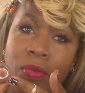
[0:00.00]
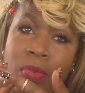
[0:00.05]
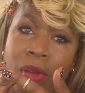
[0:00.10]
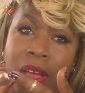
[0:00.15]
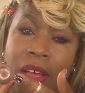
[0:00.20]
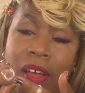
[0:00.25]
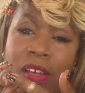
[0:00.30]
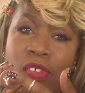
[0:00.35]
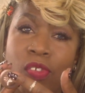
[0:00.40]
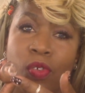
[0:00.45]

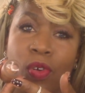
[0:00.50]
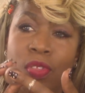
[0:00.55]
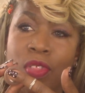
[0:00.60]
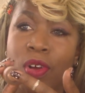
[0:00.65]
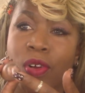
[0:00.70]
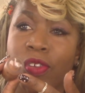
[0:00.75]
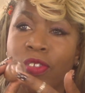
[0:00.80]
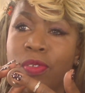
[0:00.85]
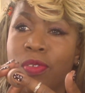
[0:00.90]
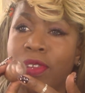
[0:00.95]
Because for
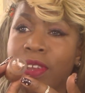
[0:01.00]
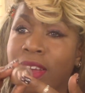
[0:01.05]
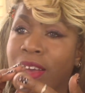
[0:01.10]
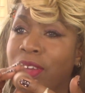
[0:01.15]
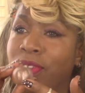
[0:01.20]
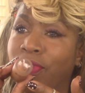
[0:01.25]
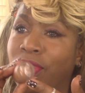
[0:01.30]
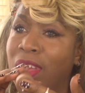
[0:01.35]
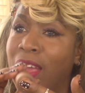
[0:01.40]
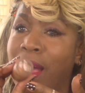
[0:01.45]
those
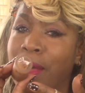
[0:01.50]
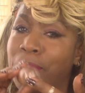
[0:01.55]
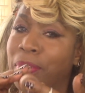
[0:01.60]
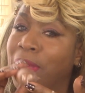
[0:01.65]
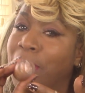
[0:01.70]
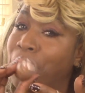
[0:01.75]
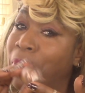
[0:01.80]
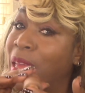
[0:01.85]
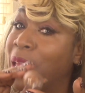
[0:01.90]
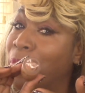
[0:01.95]

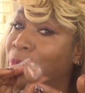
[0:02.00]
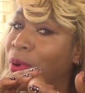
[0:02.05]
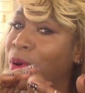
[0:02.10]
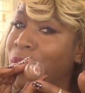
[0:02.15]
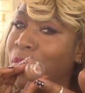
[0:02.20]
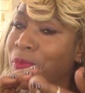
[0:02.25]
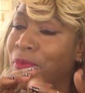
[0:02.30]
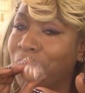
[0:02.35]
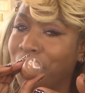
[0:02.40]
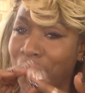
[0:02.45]
non-VIB
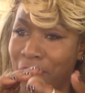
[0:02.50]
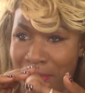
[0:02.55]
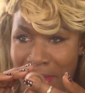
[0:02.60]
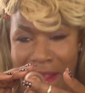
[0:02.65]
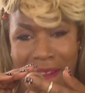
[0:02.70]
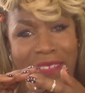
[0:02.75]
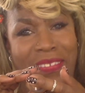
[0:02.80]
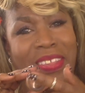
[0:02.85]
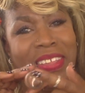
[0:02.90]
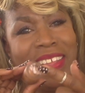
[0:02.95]
people,
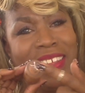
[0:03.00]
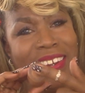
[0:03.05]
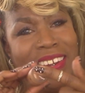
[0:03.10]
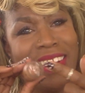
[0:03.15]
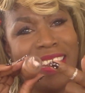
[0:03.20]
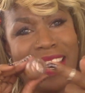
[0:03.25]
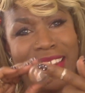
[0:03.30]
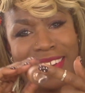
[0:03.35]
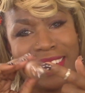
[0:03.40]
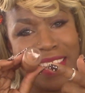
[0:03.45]

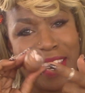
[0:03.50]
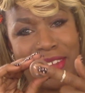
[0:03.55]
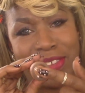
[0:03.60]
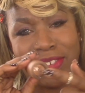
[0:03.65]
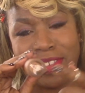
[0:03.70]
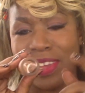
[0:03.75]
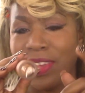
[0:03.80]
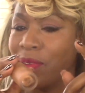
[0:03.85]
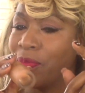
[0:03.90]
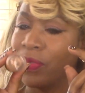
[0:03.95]
like
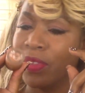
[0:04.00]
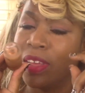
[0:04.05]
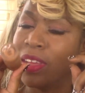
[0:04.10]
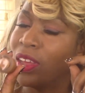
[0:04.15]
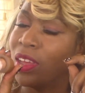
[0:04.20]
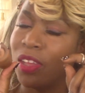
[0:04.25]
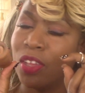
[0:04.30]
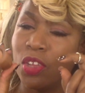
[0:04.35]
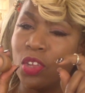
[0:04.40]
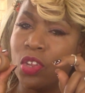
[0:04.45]
Lexi,
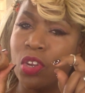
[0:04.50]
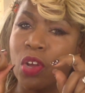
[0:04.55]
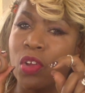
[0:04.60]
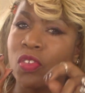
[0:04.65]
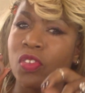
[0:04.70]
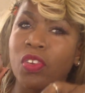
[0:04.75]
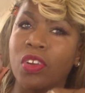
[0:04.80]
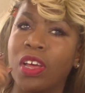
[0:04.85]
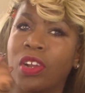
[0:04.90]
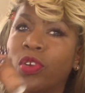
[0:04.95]
you
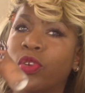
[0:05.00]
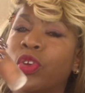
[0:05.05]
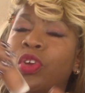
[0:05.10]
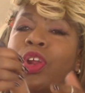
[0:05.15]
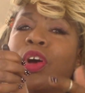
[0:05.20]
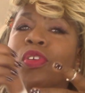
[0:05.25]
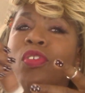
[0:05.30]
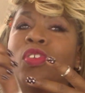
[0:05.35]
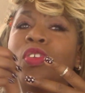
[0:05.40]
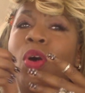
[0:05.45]
don't
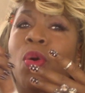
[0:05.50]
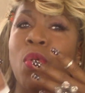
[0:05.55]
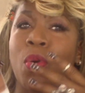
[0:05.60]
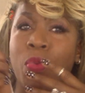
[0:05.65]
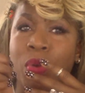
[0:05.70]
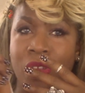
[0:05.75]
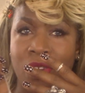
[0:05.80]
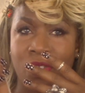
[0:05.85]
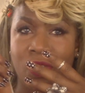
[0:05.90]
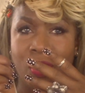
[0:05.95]
know what
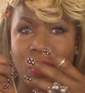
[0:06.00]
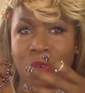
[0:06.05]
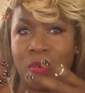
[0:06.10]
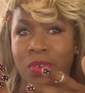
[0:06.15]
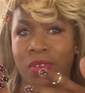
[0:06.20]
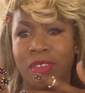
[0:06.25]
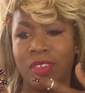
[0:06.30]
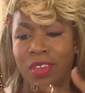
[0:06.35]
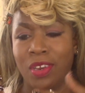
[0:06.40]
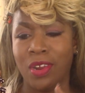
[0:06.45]
we do.
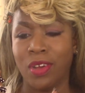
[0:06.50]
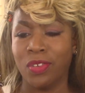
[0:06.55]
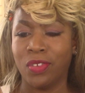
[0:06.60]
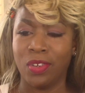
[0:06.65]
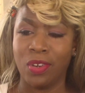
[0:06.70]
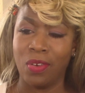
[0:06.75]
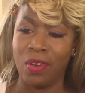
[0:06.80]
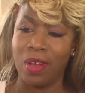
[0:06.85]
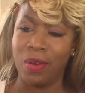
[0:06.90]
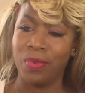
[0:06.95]
You don't
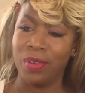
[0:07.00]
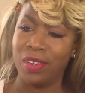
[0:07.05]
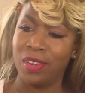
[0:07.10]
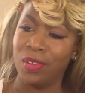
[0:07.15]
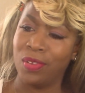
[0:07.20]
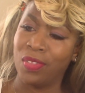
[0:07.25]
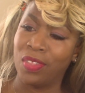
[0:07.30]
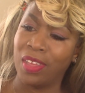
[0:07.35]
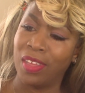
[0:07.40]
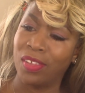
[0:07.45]
know how we
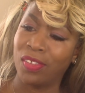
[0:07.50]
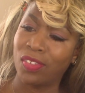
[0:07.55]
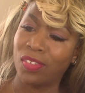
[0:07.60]
do this.